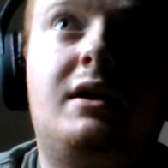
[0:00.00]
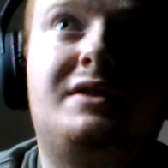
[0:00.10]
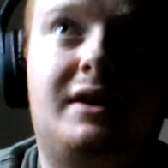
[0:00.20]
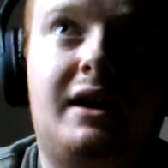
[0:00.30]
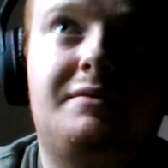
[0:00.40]

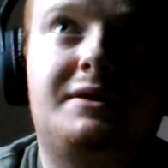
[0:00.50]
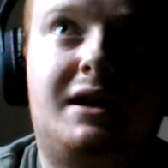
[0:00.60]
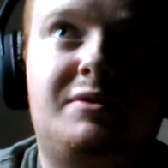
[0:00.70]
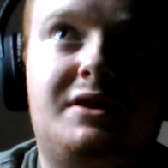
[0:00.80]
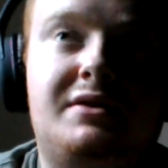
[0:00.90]
So yeah,
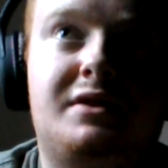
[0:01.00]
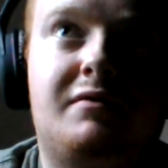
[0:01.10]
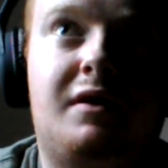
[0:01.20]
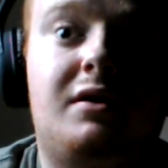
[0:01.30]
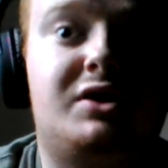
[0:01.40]
Sauber season so
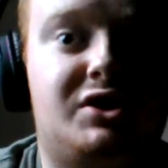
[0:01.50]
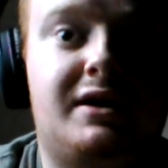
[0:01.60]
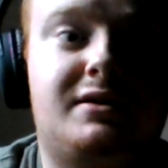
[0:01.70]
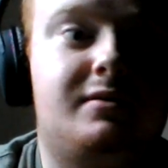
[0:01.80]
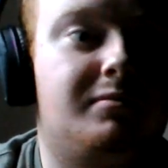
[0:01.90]
far,
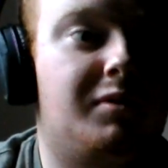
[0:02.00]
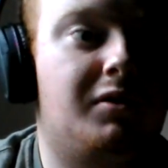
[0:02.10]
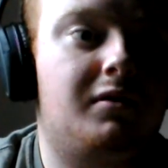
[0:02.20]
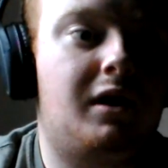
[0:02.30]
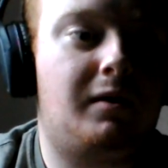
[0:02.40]
shit.
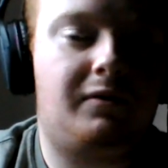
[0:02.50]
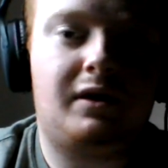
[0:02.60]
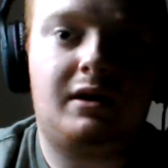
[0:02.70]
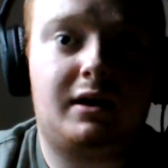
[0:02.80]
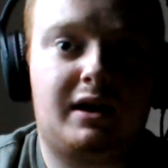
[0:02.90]
But
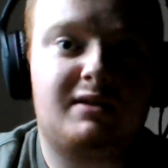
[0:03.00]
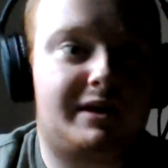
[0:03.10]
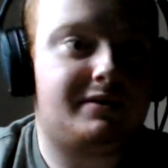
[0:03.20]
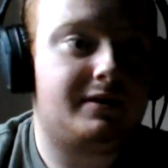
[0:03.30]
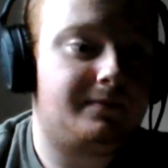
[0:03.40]
hopefully it gets
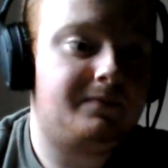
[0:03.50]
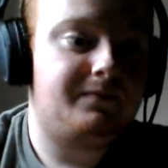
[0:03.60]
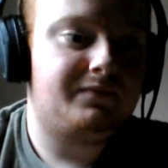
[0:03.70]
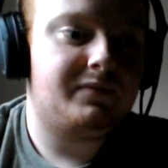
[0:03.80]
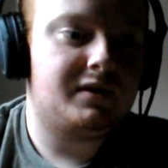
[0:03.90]
better.
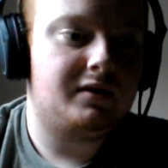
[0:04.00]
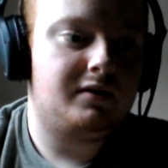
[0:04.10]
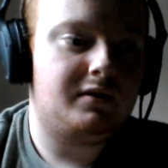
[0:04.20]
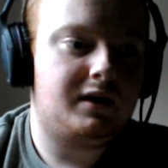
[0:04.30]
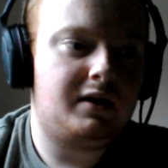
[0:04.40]

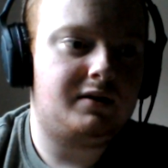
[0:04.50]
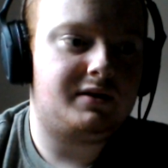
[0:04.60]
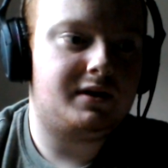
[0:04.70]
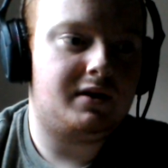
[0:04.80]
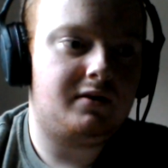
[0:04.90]
Okay,
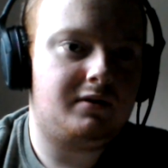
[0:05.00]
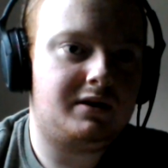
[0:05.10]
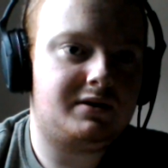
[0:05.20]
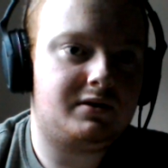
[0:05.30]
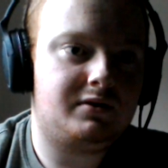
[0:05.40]
so
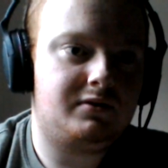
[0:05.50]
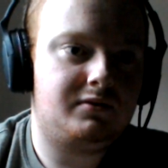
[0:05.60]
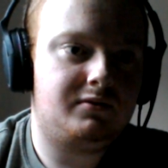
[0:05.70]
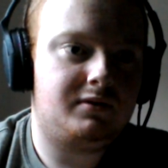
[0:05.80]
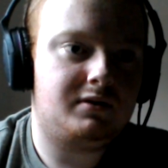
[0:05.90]
let's
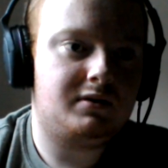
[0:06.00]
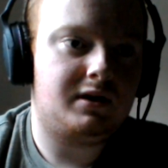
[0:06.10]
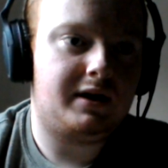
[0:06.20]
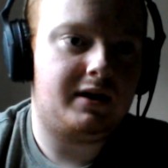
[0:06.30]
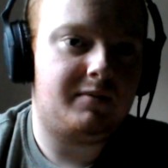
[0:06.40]
do
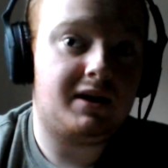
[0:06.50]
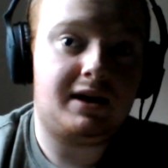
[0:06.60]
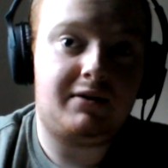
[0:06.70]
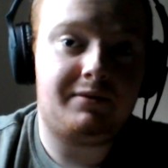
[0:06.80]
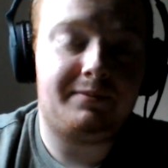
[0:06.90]

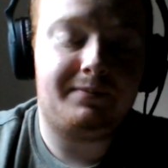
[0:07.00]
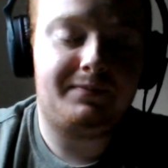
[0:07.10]
McLaren.